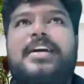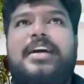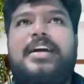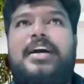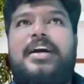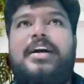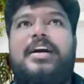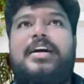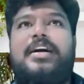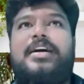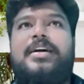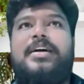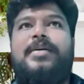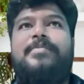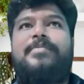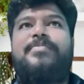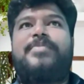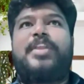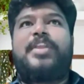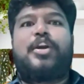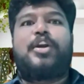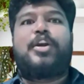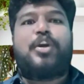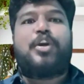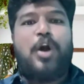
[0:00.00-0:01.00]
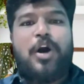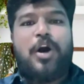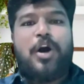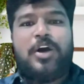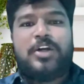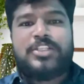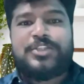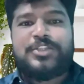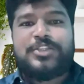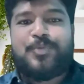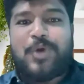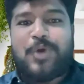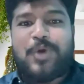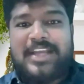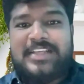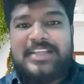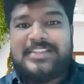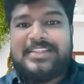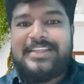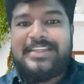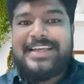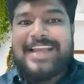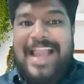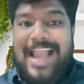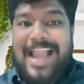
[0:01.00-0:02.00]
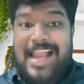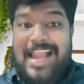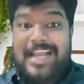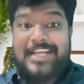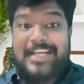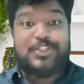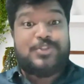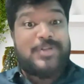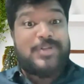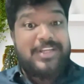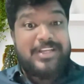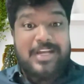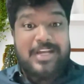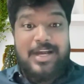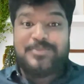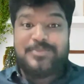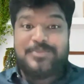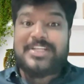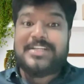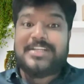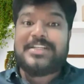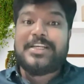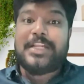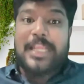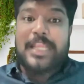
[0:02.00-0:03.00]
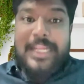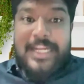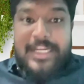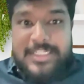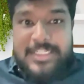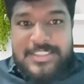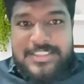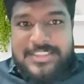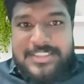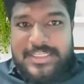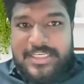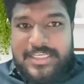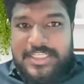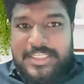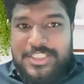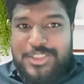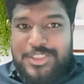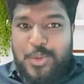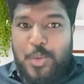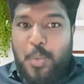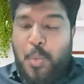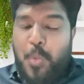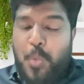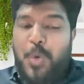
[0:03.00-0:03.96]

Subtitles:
the cost pricing actually comes at a later stage